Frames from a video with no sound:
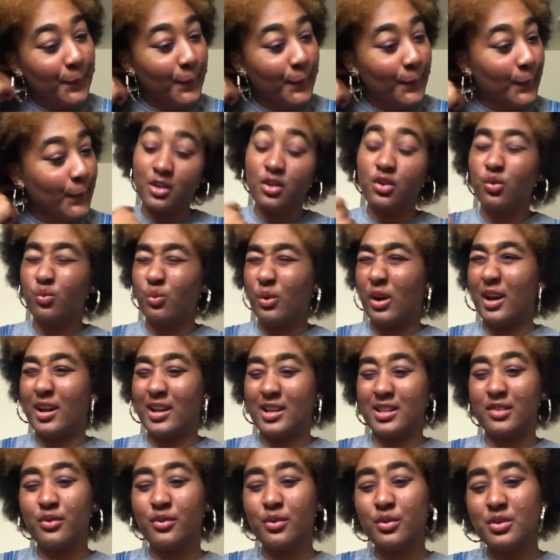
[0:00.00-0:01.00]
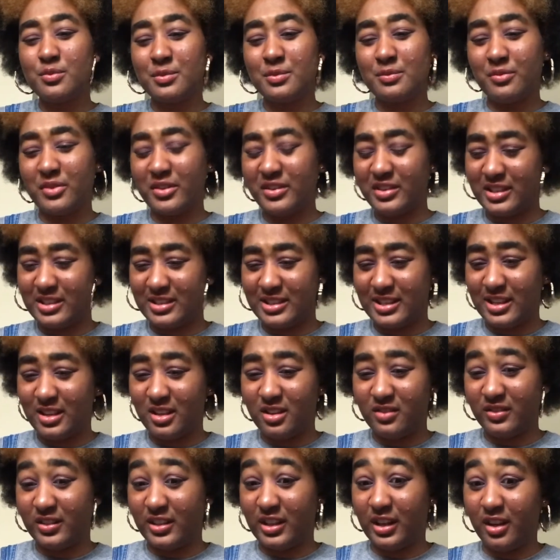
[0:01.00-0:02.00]
I don't know why, because I've always been really content. I'm
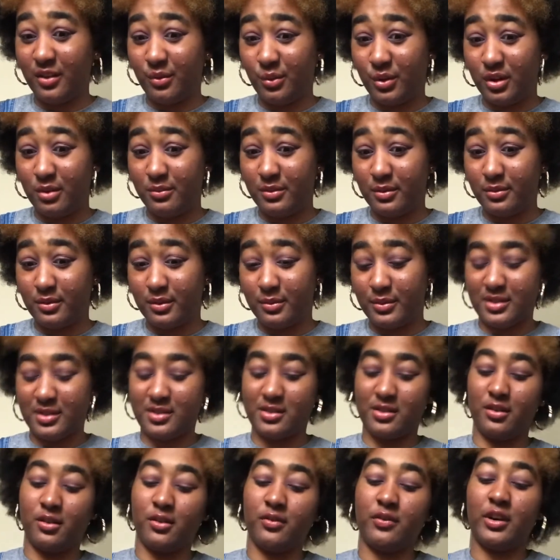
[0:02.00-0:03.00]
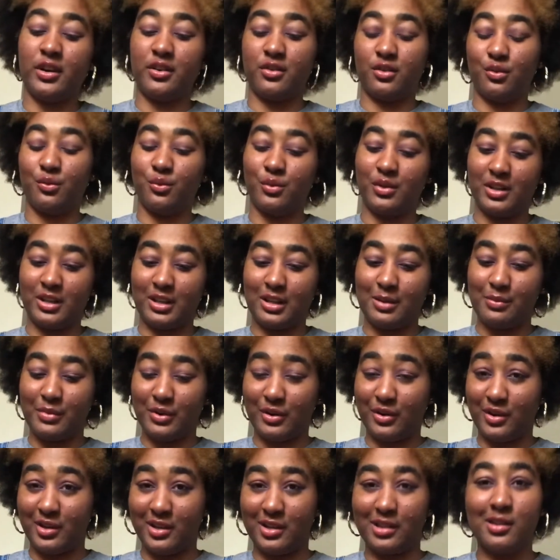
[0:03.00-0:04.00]
like, I want to be by myself. I don't want to get
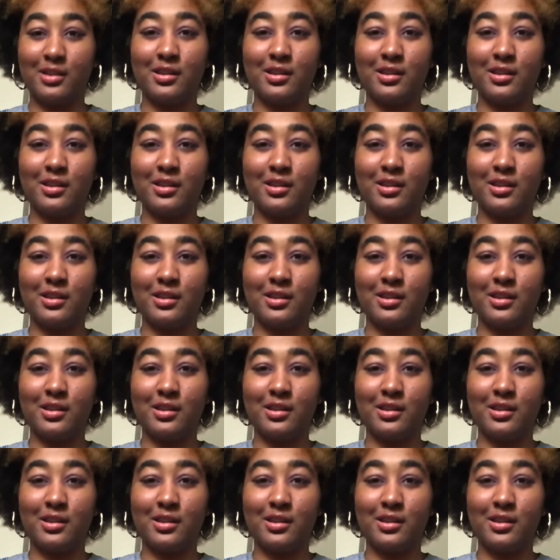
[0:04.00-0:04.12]
married.